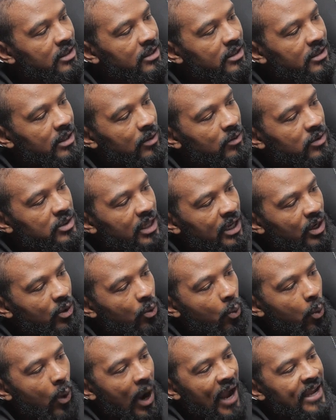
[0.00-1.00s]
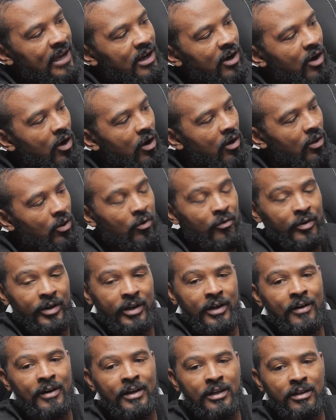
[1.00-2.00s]
there was like white all over
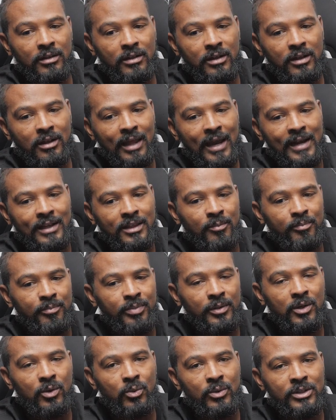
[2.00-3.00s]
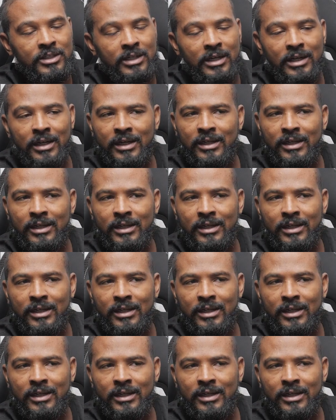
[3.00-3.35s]
here, and it looked like the book was